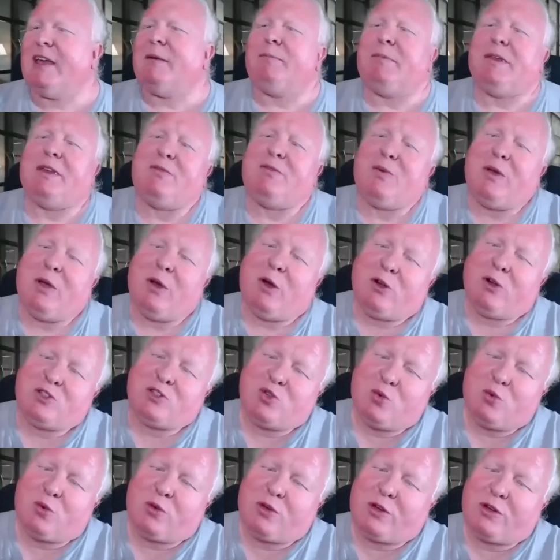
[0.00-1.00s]
But if we
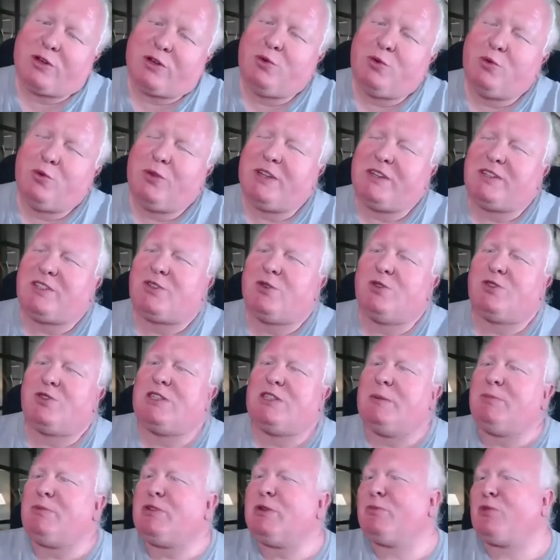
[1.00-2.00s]
also do this to
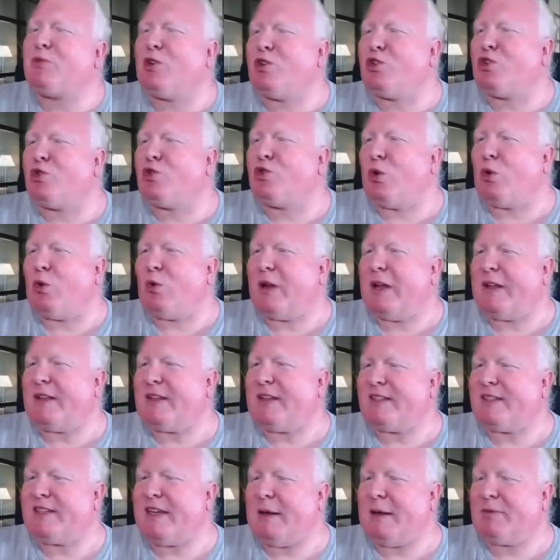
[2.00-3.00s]
symptom control at
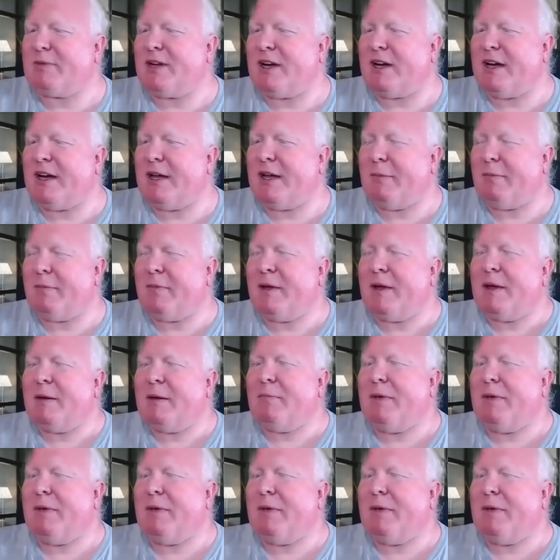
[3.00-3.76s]
the same time,